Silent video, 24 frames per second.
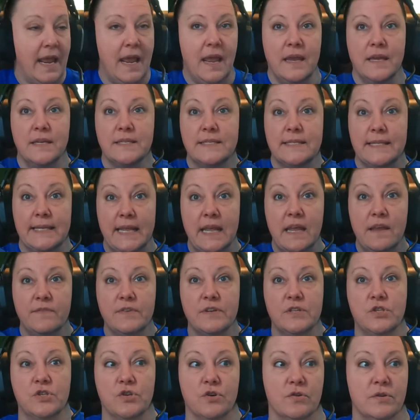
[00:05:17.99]
a
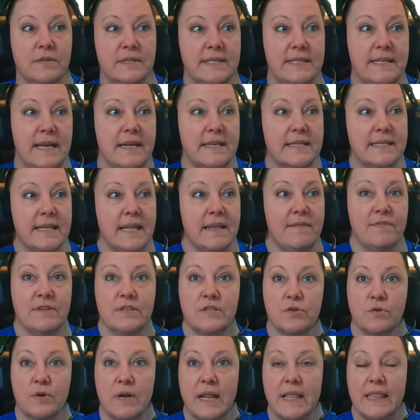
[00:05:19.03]
sleeved shirt instead of
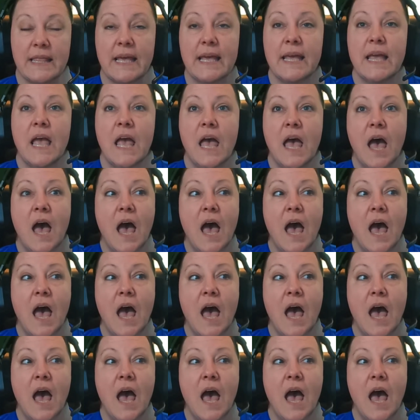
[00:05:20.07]
sleeveless or anything